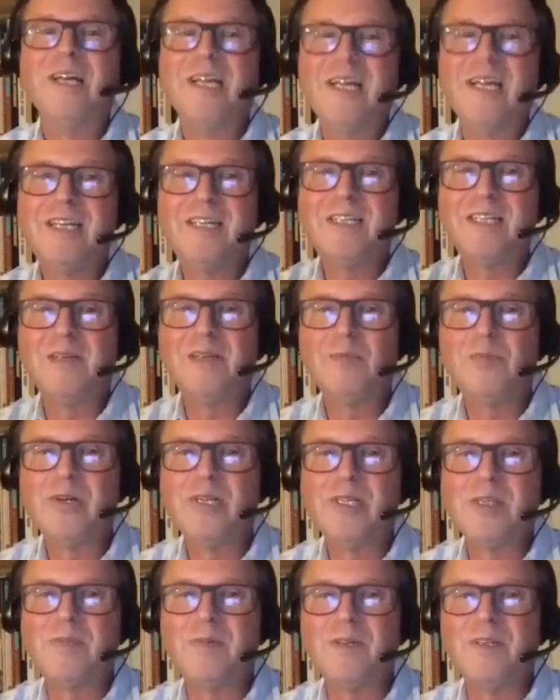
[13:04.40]
hitting
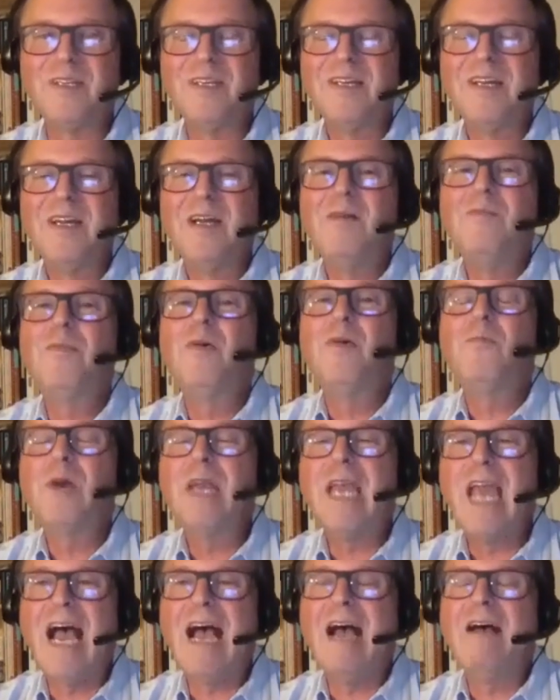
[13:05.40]
Brisbane, but
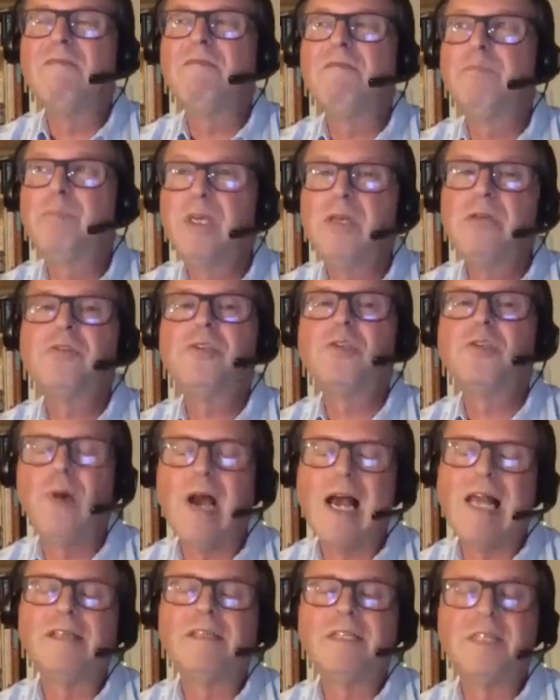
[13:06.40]
we have
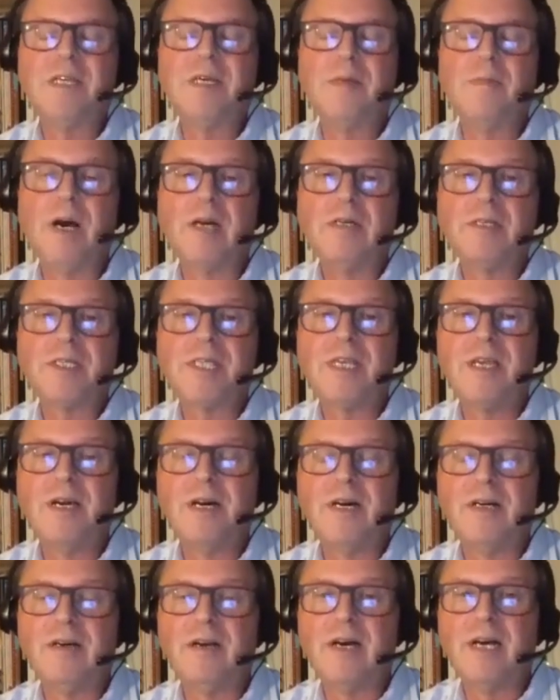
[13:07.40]
mutuality amongst the
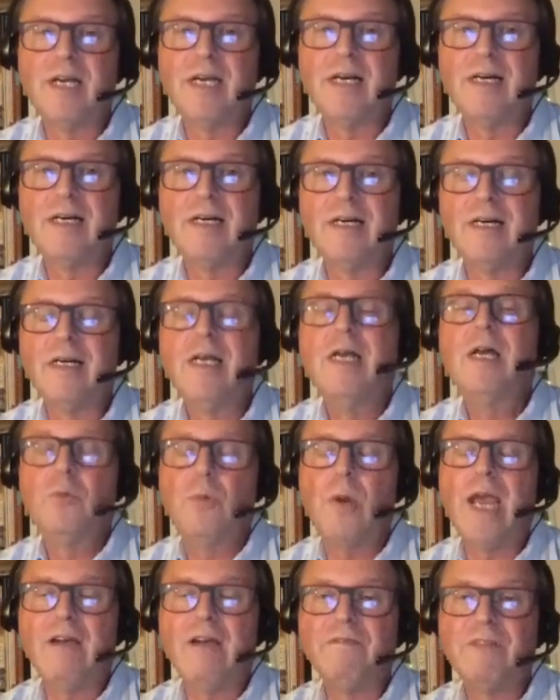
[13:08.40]
RIR.
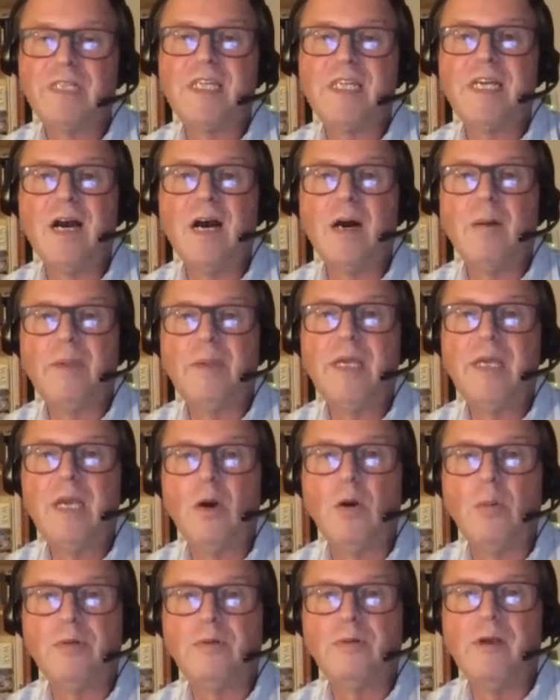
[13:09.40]
We have a DRP
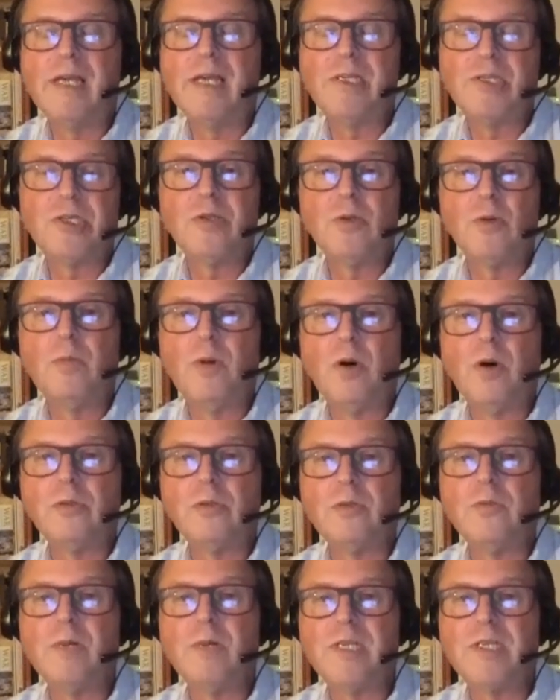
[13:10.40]
operational
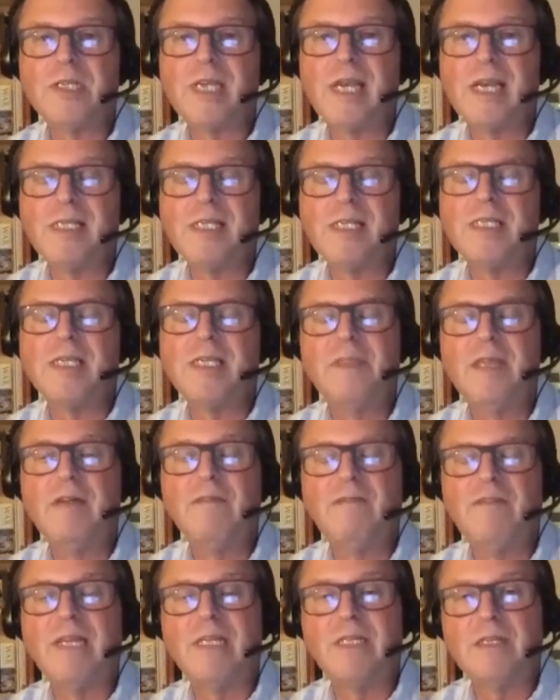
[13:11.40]
model which says in the
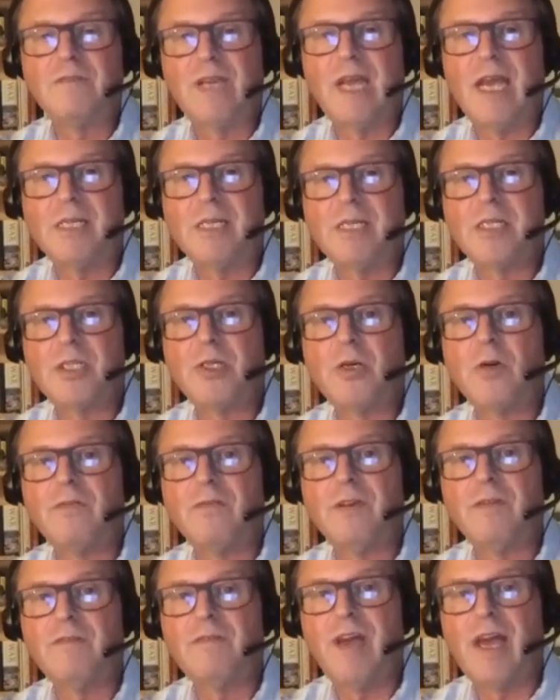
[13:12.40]
event of
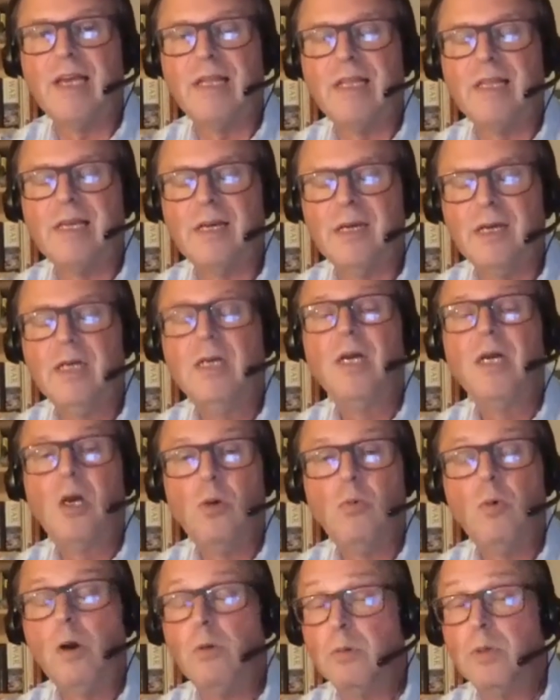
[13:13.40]
catastrophic failure,
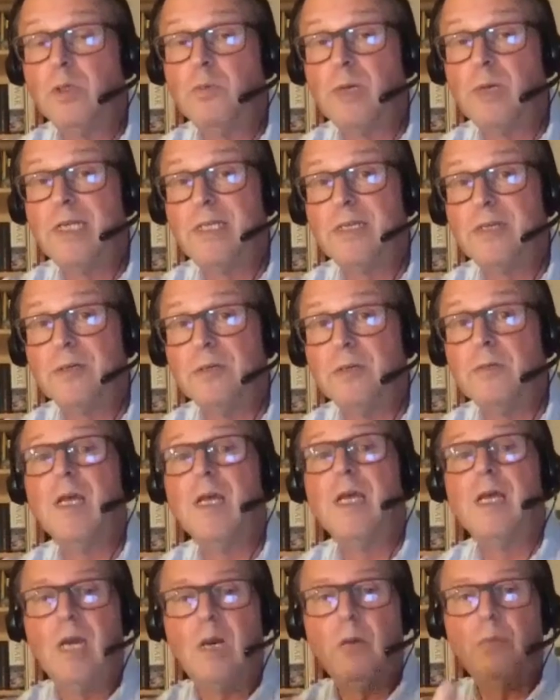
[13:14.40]
what would we do?
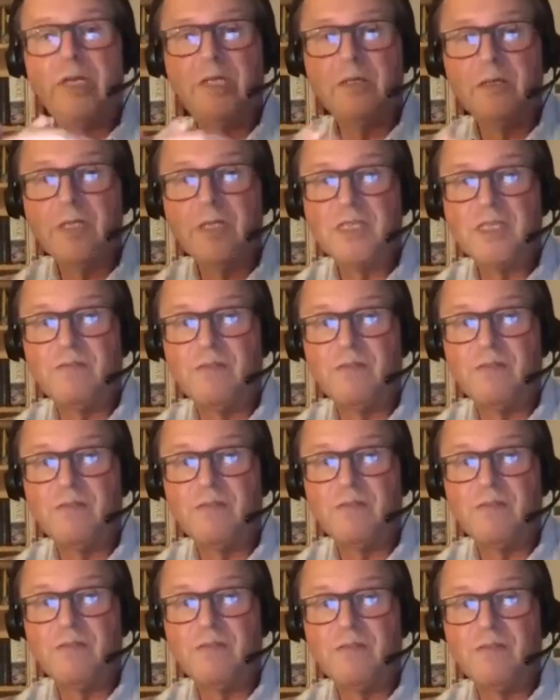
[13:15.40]
And we do this for
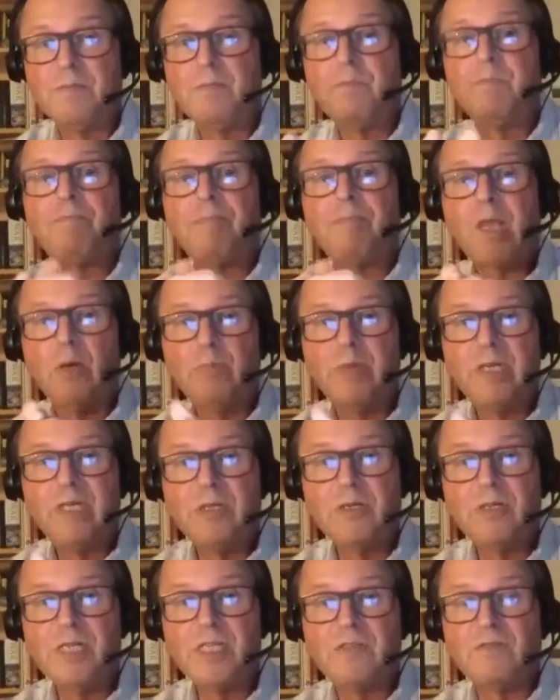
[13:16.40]
WHOIS, and we
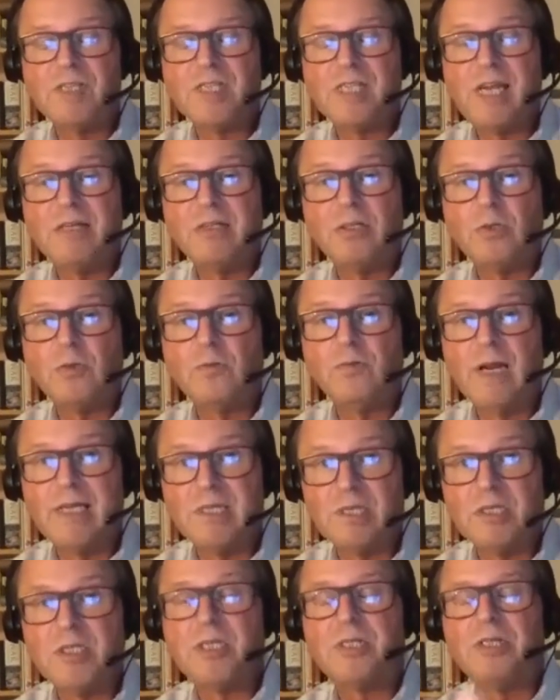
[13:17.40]
do this for central
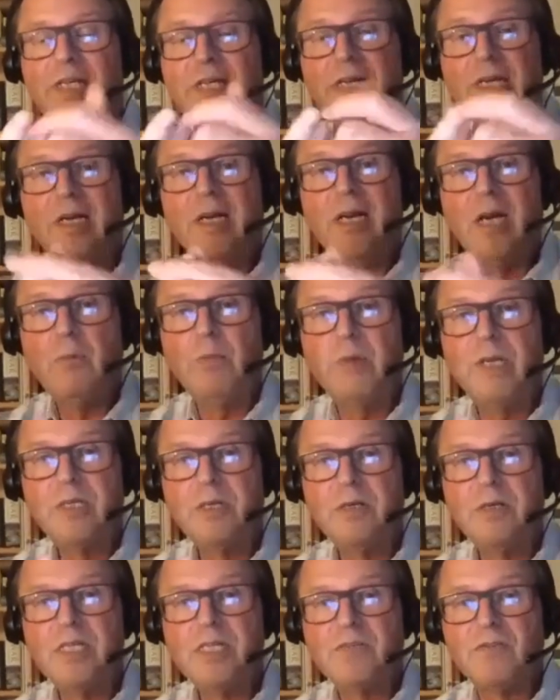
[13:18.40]
registry, and we
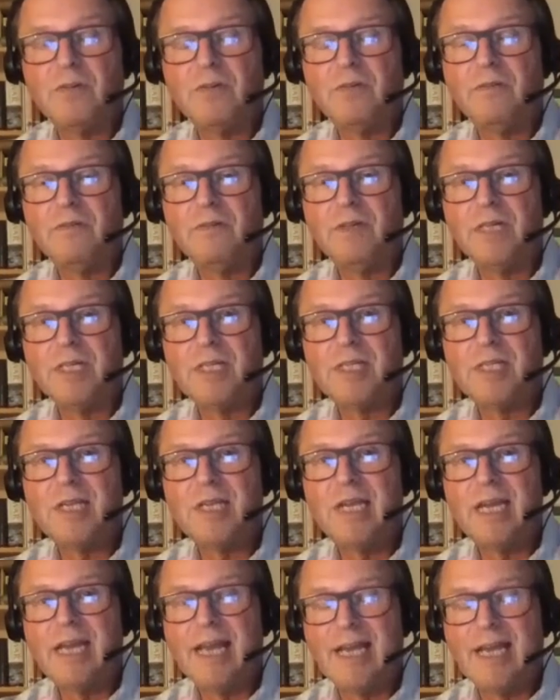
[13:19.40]
do this for reverse
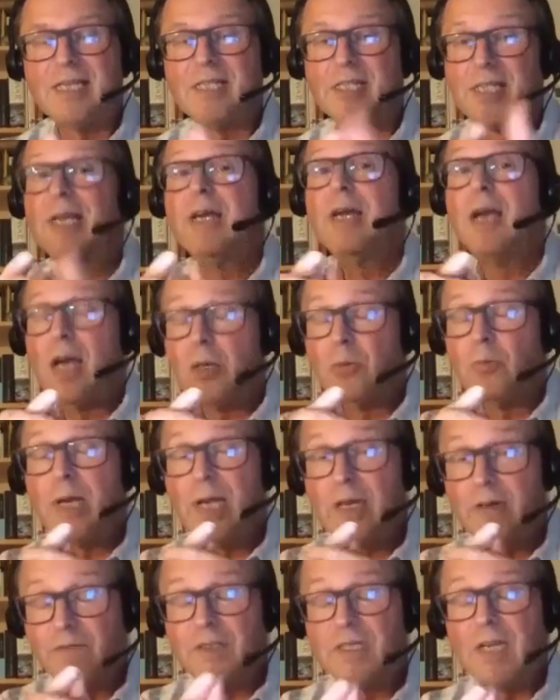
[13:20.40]
DNS, and
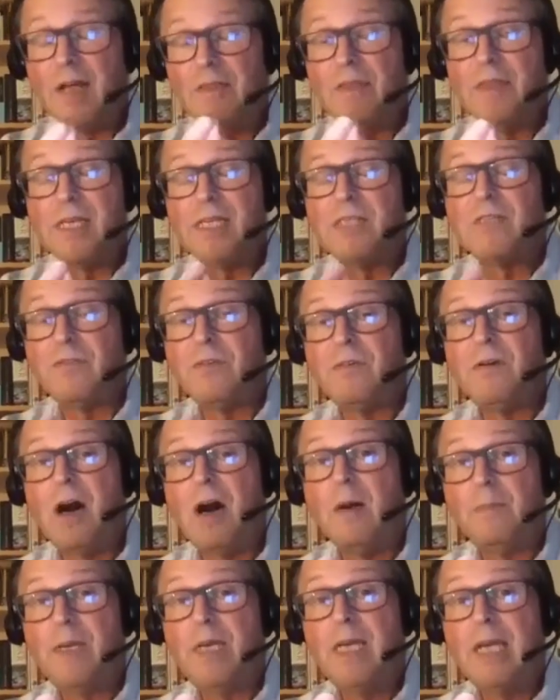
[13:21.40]
we have done this for
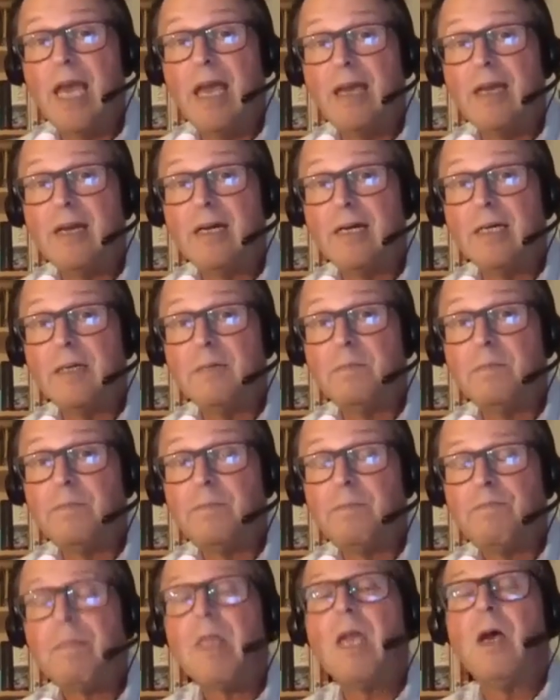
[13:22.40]
RPKI.
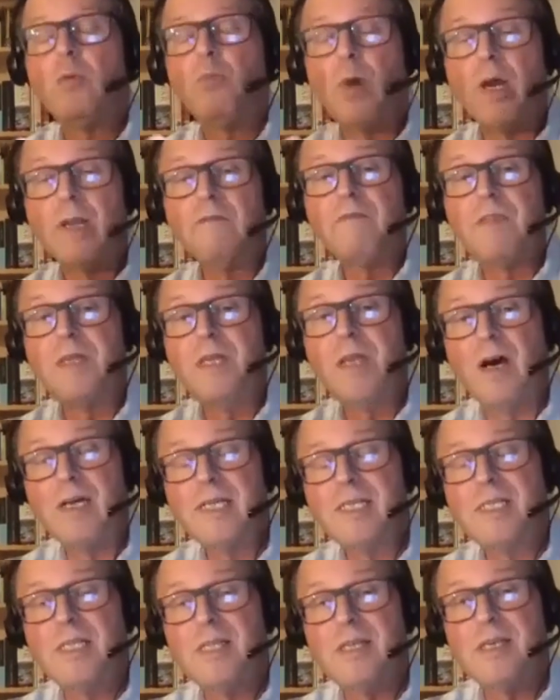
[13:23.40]
And one of the
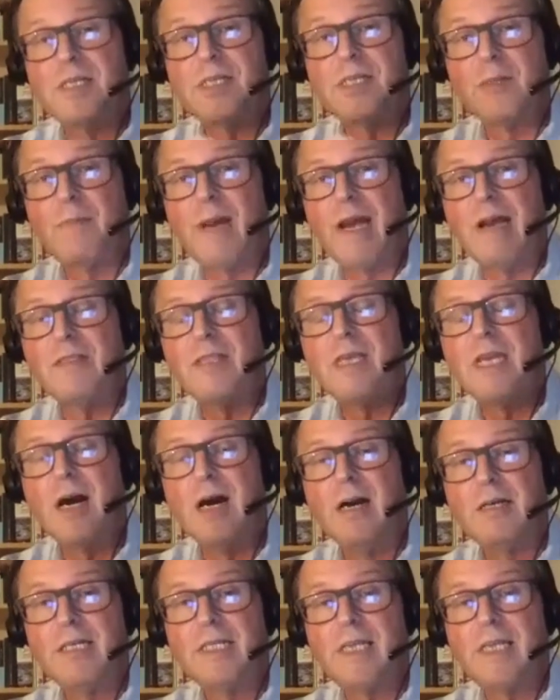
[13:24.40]
nice things about the
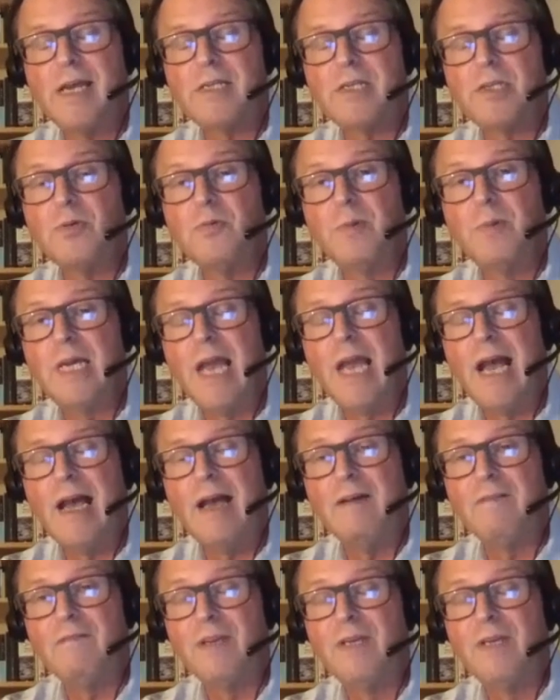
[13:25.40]
architecture we have